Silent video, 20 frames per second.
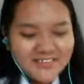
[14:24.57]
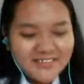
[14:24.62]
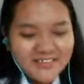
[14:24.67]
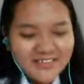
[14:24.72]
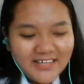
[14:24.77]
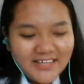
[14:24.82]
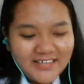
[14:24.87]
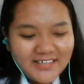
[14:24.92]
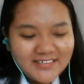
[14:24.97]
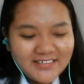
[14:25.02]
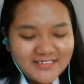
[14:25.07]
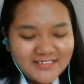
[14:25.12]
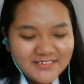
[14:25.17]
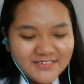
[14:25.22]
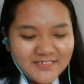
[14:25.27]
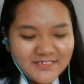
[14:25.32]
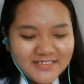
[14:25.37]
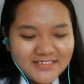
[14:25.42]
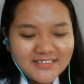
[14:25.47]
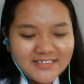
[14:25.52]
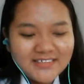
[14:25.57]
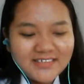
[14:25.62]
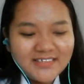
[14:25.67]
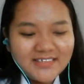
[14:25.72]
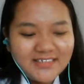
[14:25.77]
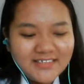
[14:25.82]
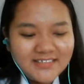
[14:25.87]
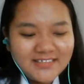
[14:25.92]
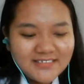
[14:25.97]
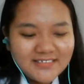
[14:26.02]
So next question
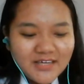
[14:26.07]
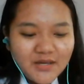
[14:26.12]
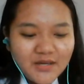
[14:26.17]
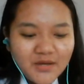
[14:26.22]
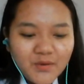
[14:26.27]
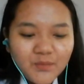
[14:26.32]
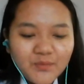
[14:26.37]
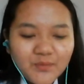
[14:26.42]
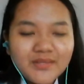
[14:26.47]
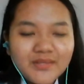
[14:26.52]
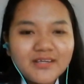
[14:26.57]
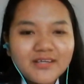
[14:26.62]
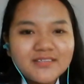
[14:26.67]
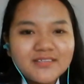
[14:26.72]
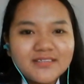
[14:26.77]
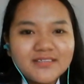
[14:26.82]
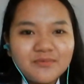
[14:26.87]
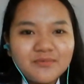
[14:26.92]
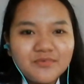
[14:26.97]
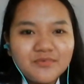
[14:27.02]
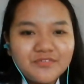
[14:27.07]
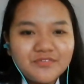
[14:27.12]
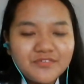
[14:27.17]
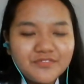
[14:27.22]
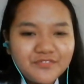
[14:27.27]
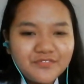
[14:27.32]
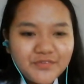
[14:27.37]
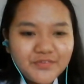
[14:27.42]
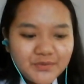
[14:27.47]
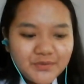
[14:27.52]
is, what are some of
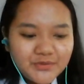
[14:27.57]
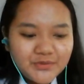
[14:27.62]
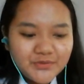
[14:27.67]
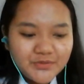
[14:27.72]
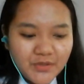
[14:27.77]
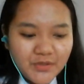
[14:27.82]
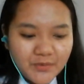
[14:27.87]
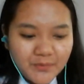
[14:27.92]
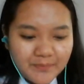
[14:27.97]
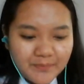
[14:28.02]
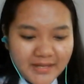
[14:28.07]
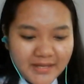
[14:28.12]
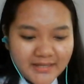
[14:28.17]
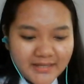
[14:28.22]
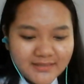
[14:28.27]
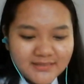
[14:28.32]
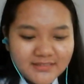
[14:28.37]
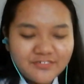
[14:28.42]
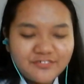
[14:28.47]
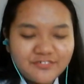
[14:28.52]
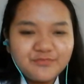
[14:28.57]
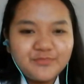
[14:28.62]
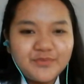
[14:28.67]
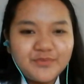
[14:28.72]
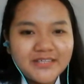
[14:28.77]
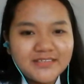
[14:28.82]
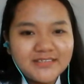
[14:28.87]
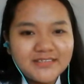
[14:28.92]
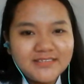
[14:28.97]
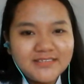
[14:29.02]
the few drawbacks of
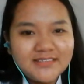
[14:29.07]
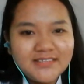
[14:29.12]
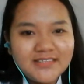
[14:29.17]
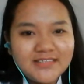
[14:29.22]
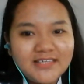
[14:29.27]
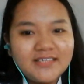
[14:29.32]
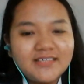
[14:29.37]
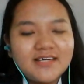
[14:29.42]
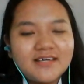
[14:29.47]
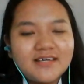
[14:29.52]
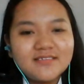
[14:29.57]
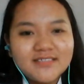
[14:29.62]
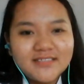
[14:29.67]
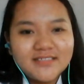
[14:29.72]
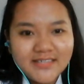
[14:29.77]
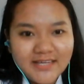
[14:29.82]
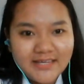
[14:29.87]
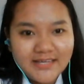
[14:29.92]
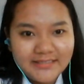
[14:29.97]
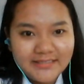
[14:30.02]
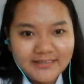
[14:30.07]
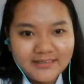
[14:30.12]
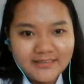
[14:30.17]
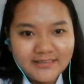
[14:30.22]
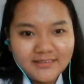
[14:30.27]
practicing in our state?